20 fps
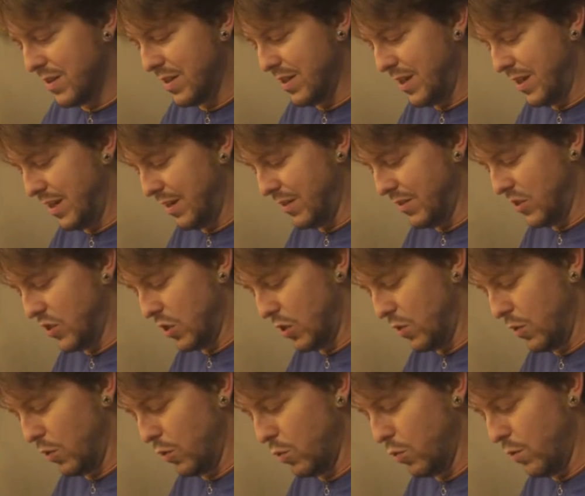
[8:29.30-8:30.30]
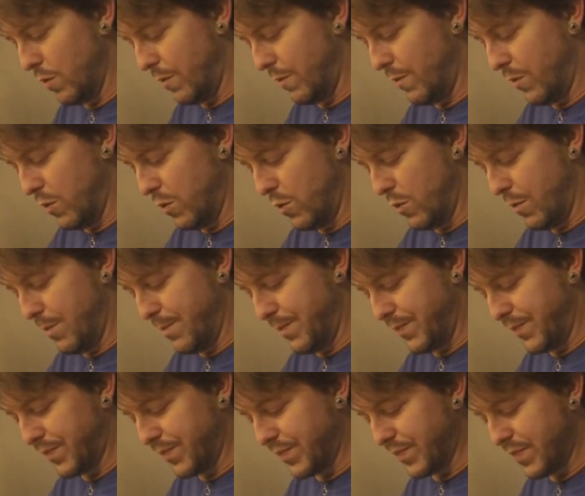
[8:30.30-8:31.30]
little dongle for
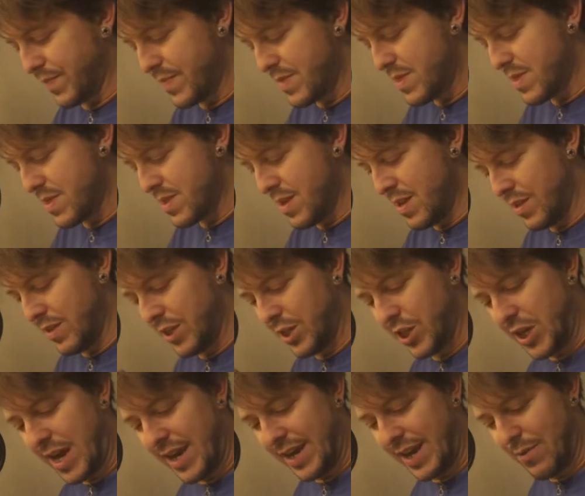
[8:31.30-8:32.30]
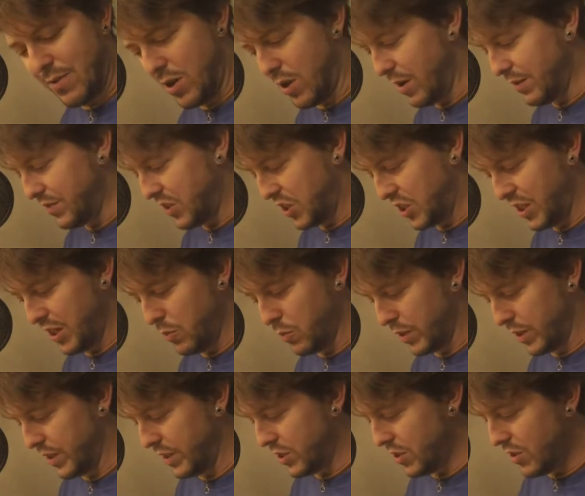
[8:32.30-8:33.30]
the jack. Now, I've seen
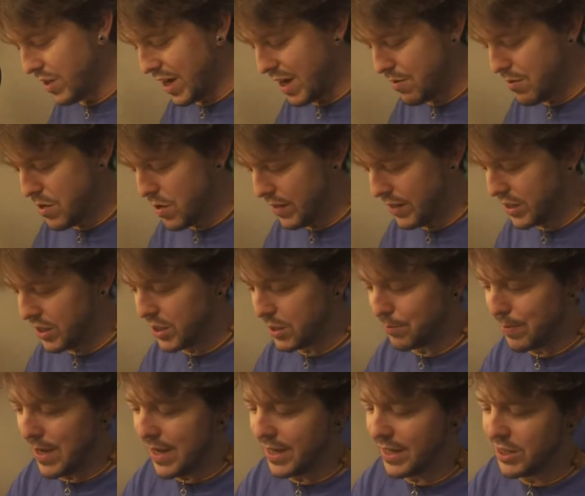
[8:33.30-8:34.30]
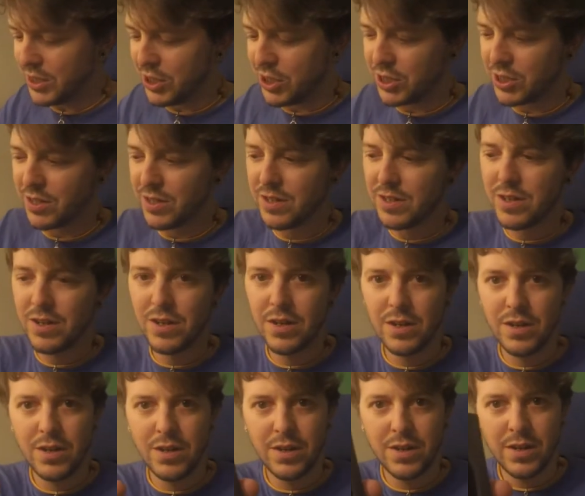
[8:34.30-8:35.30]
one of these. Look how nice it's packaged.
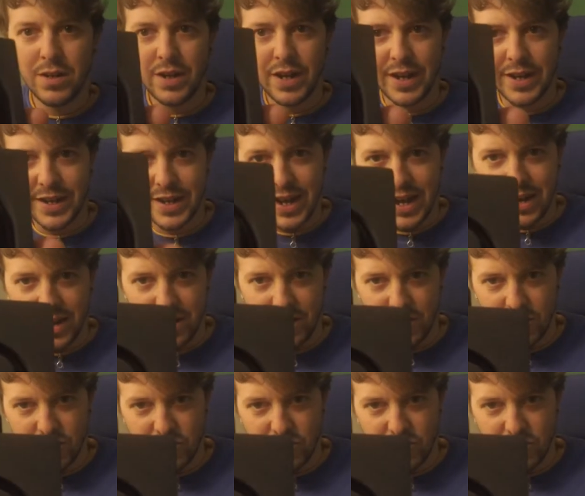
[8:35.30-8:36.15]
Oh, and again, look,